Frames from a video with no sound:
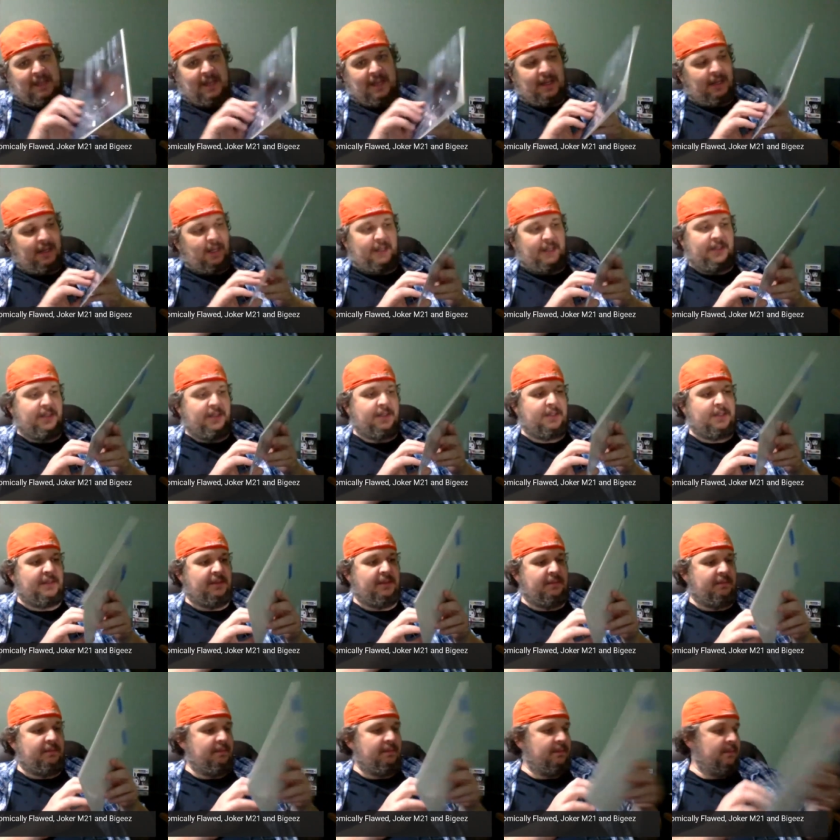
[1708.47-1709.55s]
Yeah, uh,
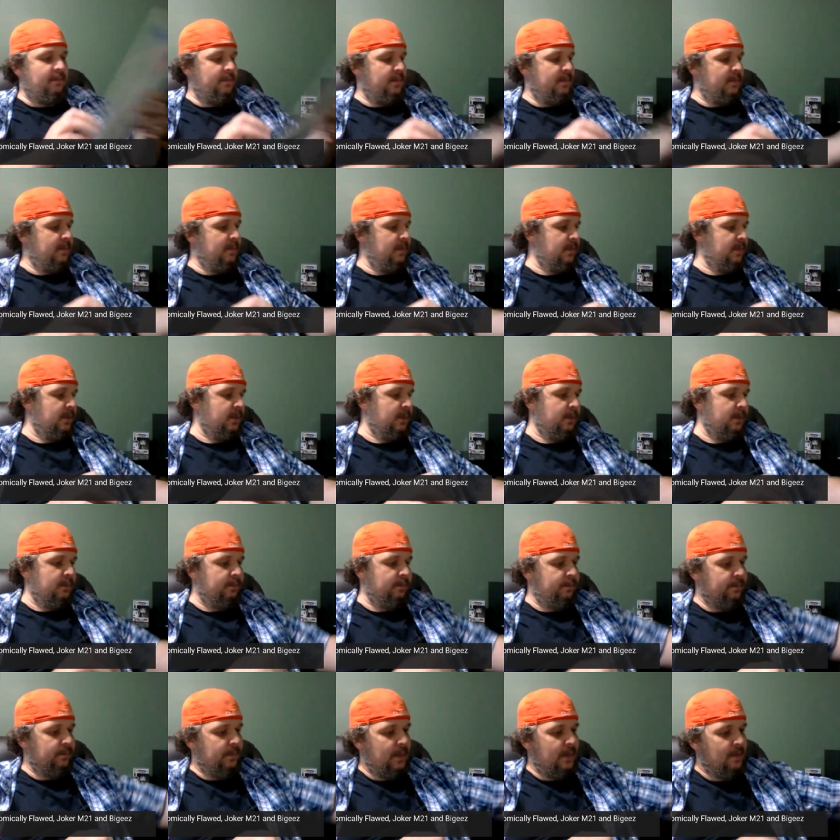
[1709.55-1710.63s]
Scott Snyder. Well,
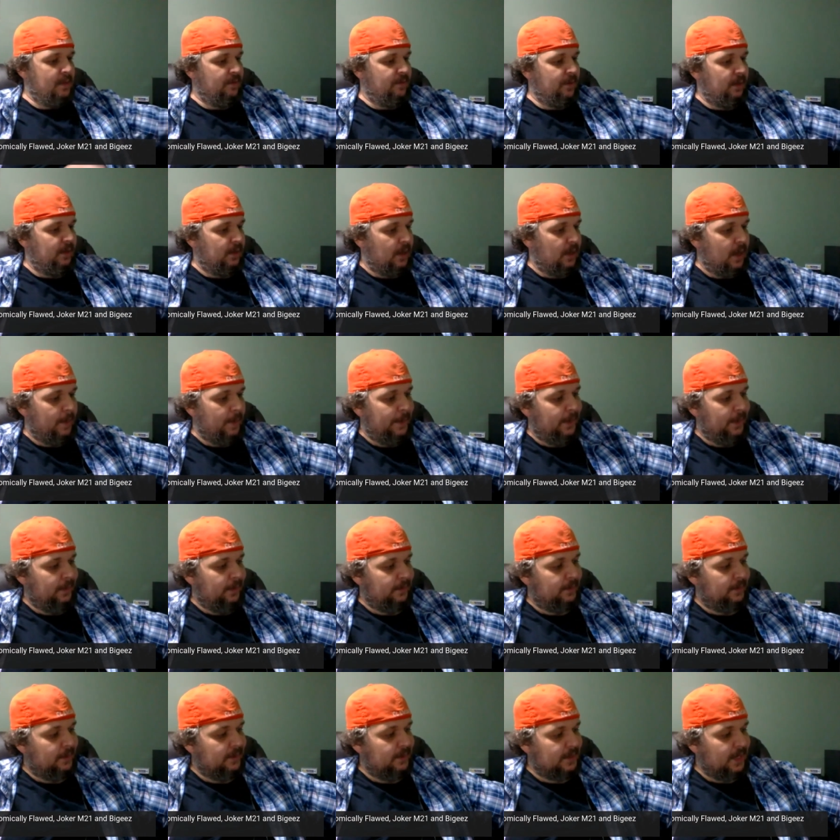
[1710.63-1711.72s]
if it, I mean
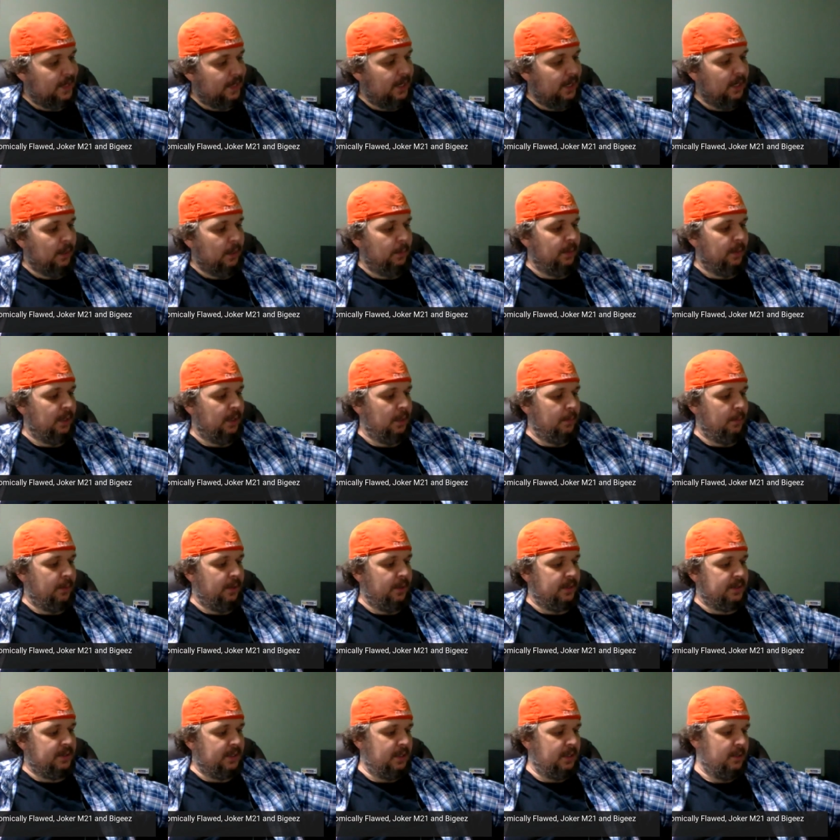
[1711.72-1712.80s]
these kind of
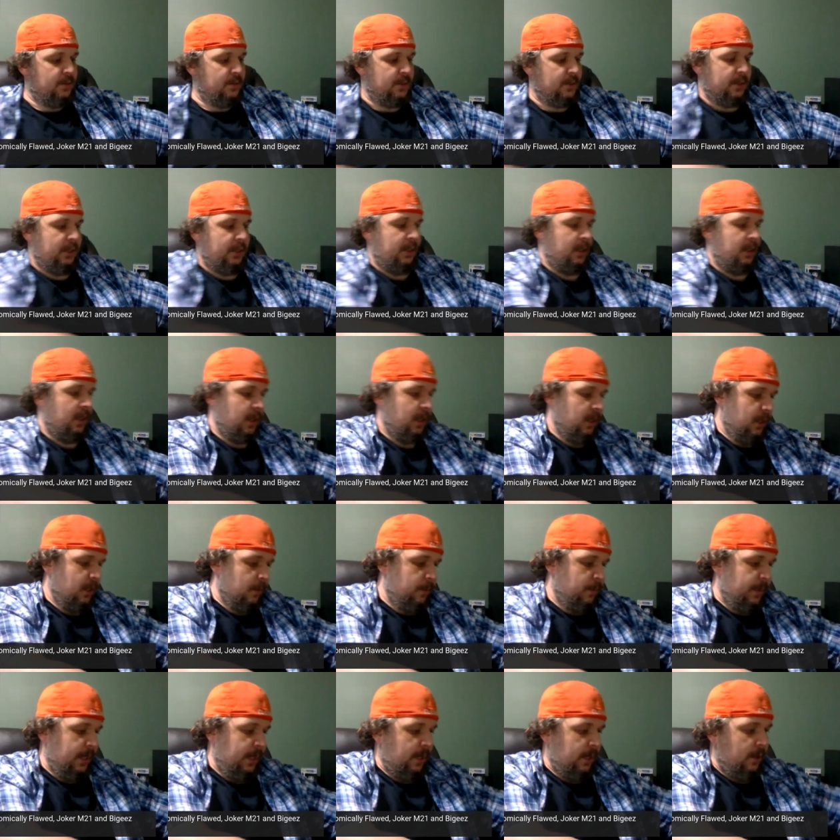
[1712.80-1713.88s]
independent they usually
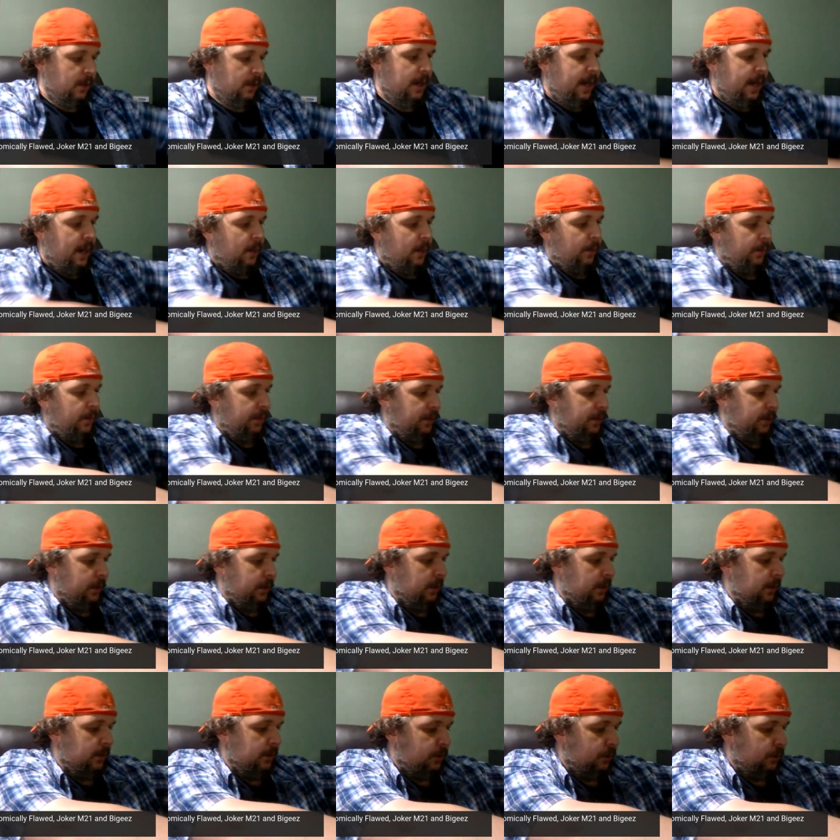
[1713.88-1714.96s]
peter out when they're
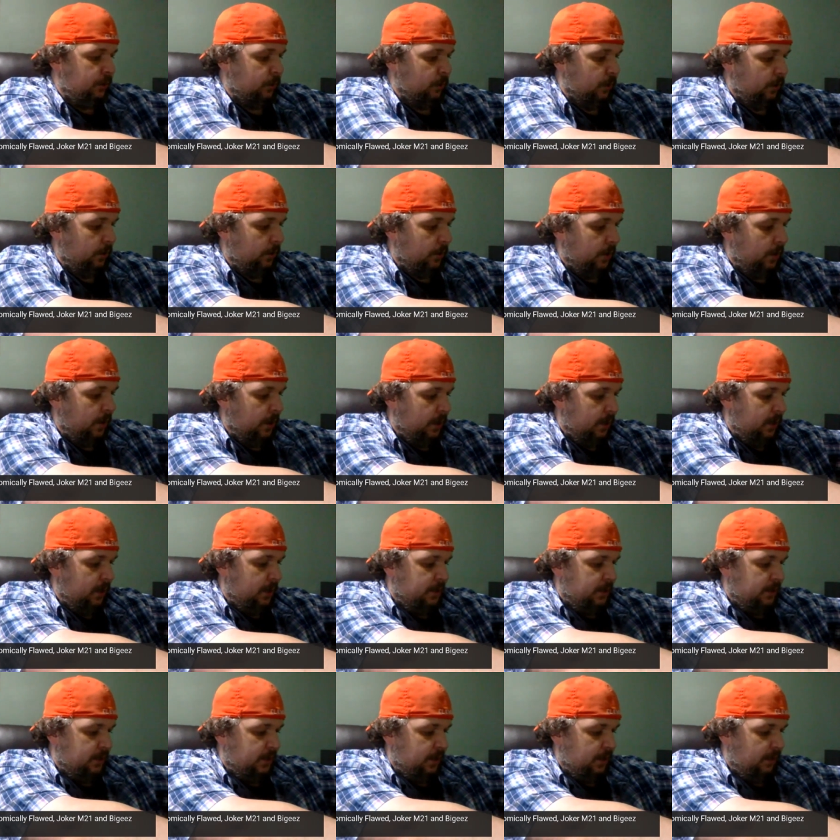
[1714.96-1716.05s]
short runs,
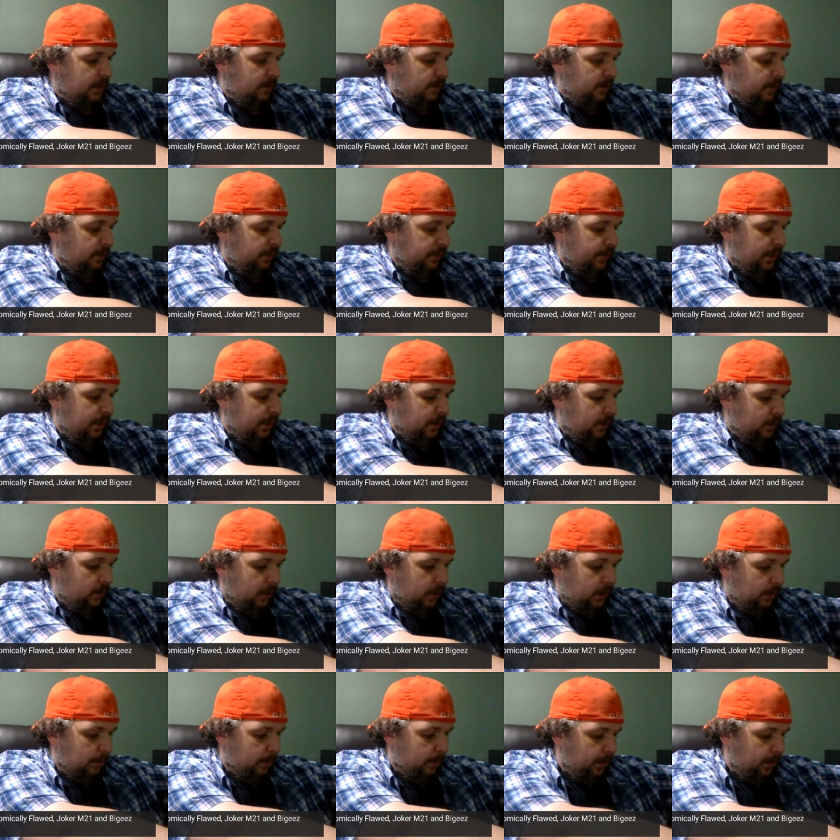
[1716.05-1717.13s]
even if they do get picked
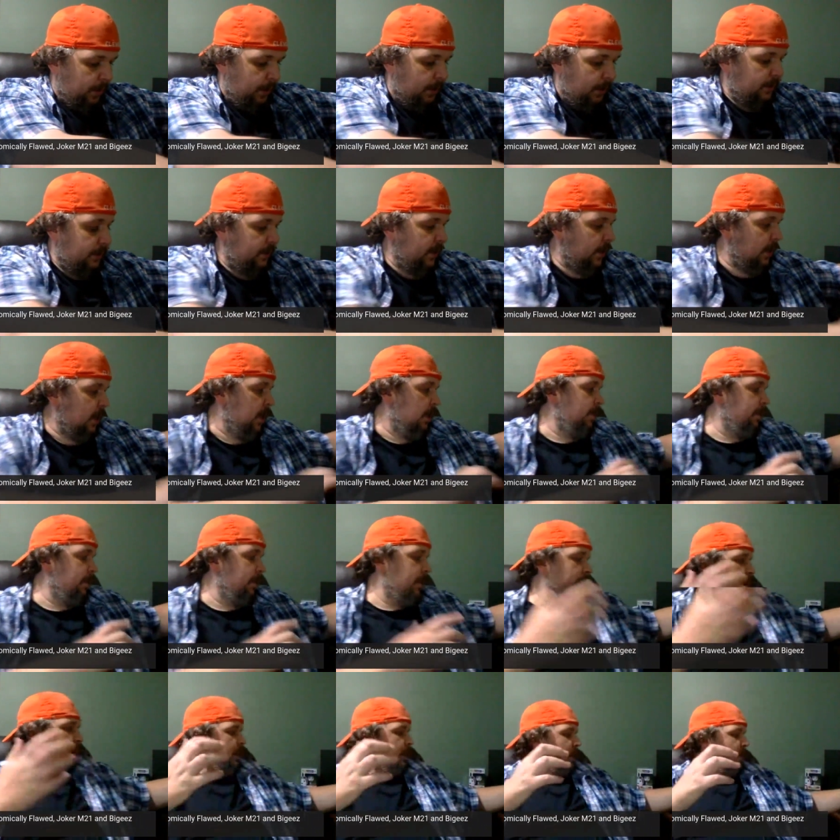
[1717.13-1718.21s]
up. But you never
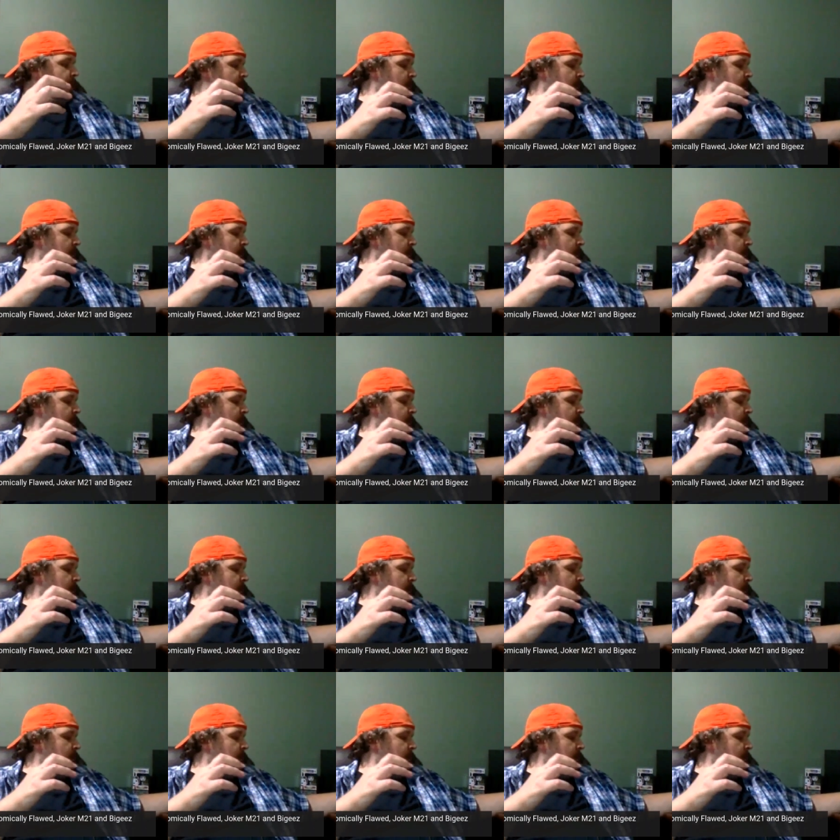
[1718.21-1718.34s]
know.